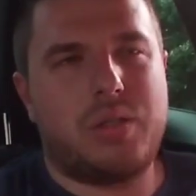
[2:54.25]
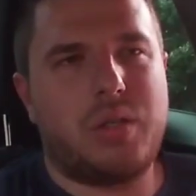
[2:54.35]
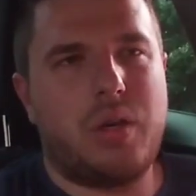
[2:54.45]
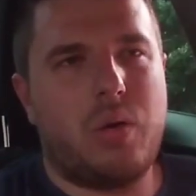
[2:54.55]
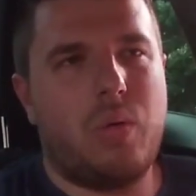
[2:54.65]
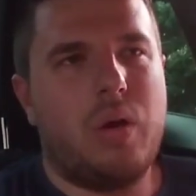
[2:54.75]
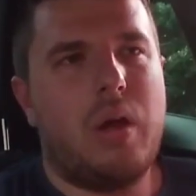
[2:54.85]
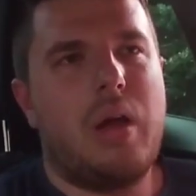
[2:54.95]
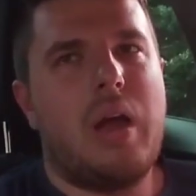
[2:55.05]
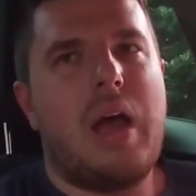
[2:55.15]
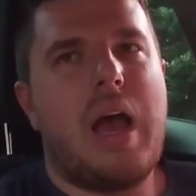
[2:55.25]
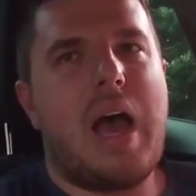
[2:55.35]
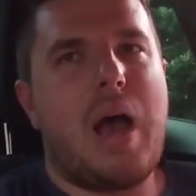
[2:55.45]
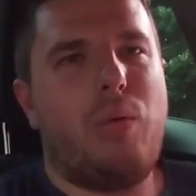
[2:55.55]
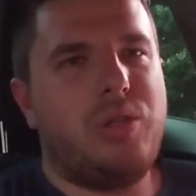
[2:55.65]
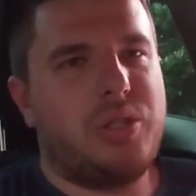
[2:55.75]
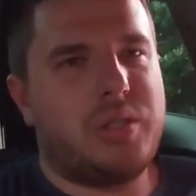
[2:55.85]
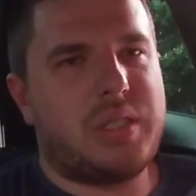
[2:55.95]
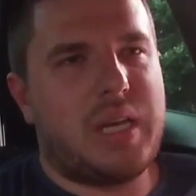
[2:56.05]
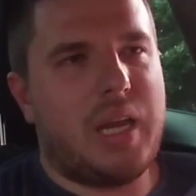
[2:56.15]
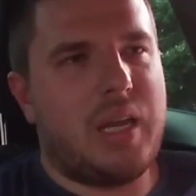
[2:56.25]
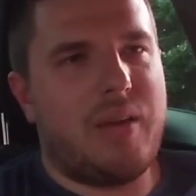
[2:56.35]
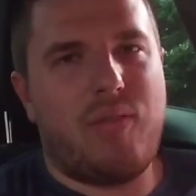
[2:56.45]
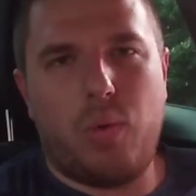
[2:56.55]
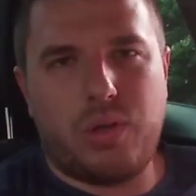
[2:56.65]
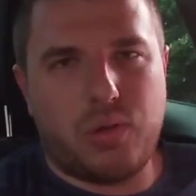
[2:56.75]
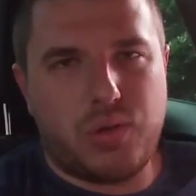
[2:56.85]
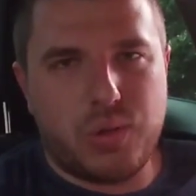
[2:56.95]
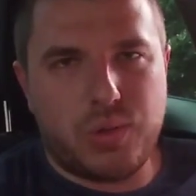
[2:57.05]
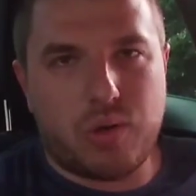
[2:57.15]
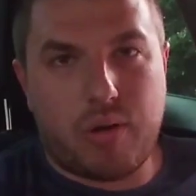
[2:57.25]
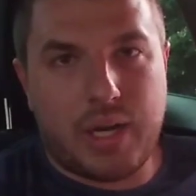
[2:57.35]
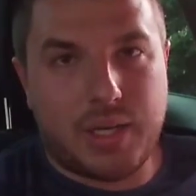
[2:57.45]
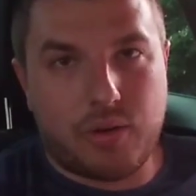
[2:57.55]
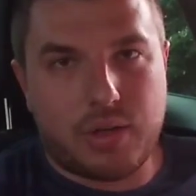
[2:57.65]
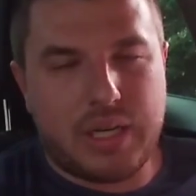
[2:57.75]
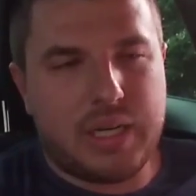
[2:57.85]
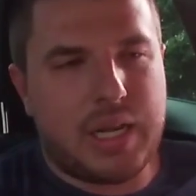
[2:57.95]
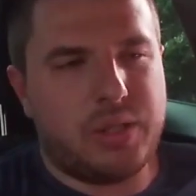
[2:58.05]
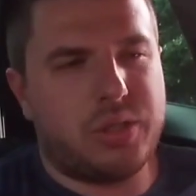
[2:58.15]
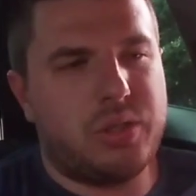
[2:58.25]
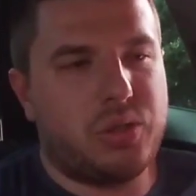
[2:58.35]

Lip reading: So I would just say, if you want to tune your N13 engine,